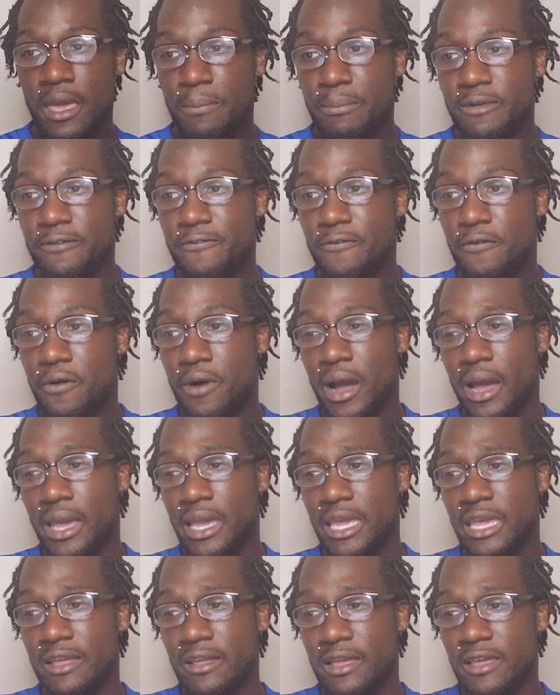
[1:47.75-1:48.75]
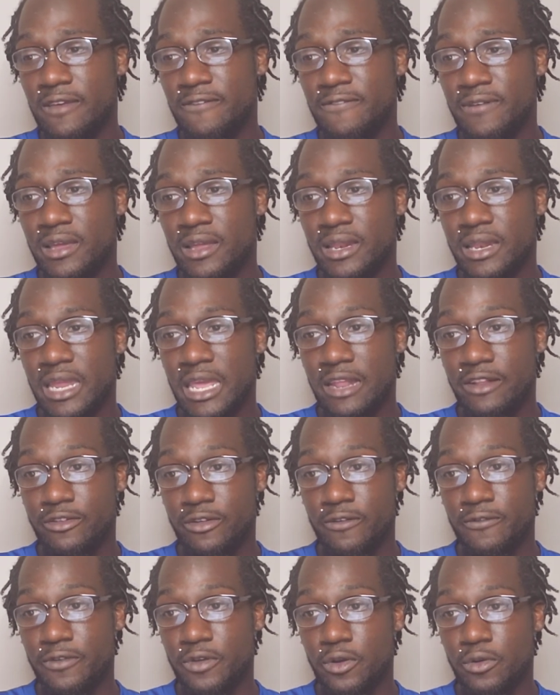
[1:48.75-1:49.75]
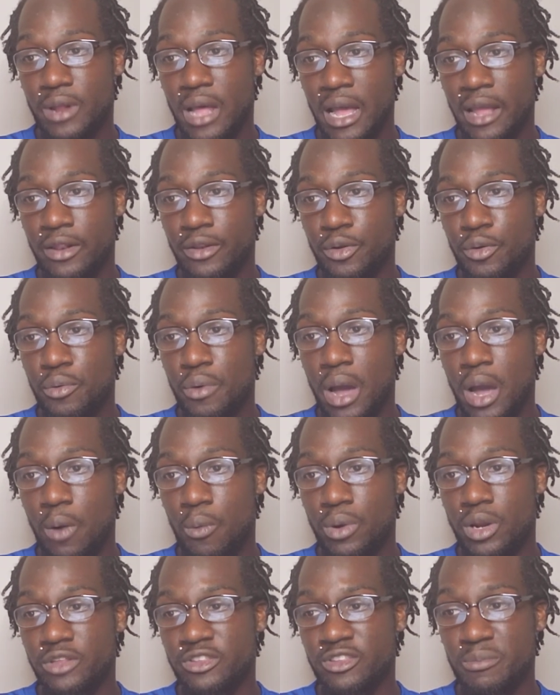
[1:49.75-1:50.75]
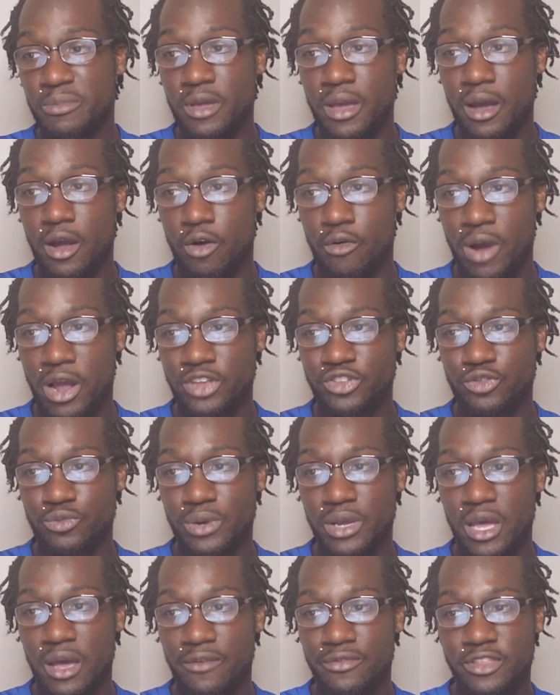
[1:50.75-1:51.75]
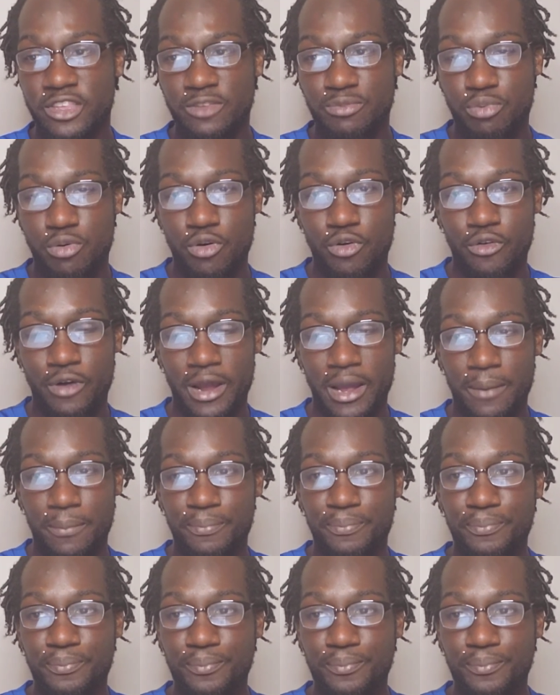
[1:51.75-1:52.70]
Before I even interviewed, I knew I wanted to be a graduate of this program.